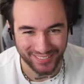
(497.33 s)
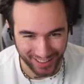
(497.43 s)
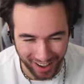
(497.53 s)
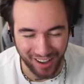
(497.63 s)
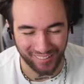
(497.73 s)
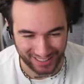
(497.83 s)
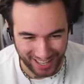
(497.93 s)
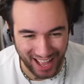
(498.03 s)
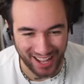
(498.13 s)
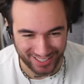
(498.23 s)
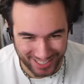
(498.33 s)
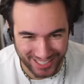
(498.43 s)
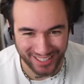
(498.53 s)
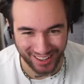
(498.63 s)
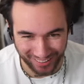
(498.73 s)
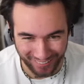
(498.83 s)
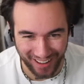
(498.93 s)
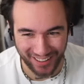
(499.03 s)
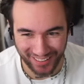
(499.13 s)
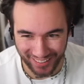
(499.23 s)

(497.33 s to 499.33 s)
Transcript: Oh, yes. All right.